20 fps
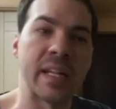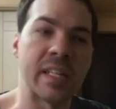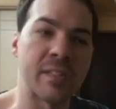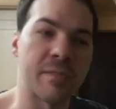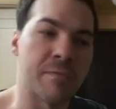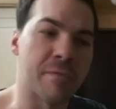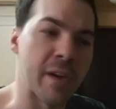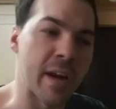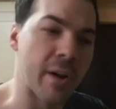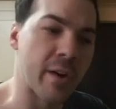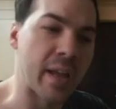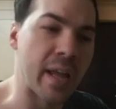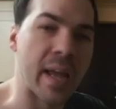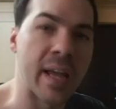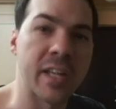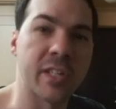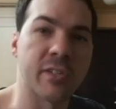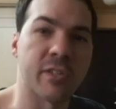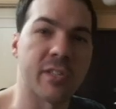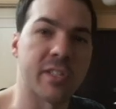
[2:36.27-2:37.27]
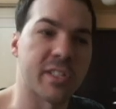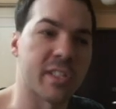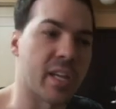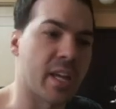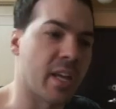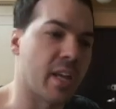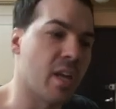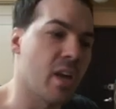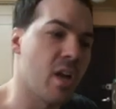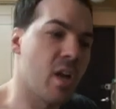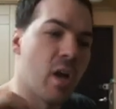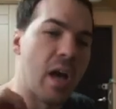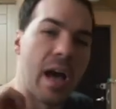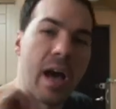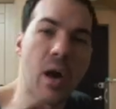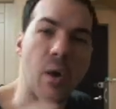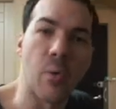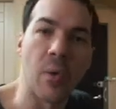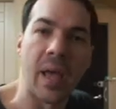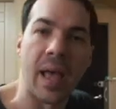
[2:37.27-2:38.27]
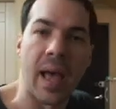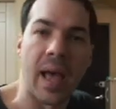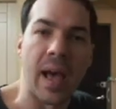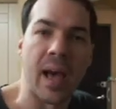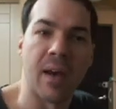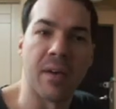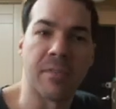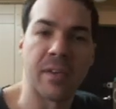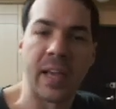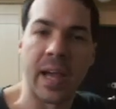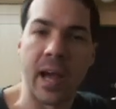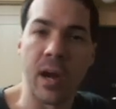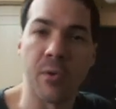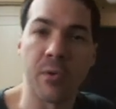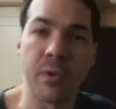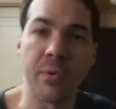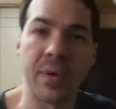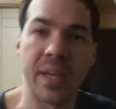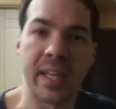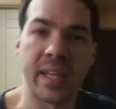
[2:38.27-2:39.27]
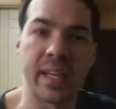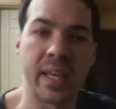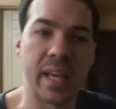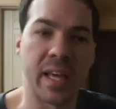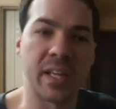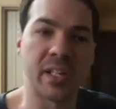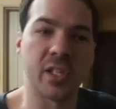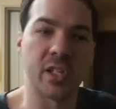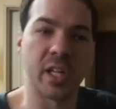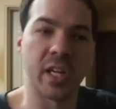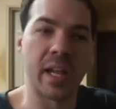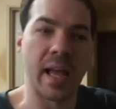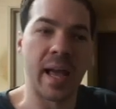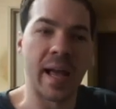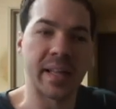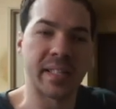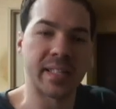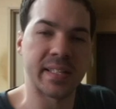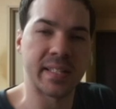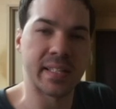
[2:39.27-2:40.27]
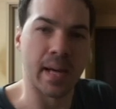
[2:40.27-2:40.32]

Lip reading: It's very interesting how we have Kaoru and Kenji at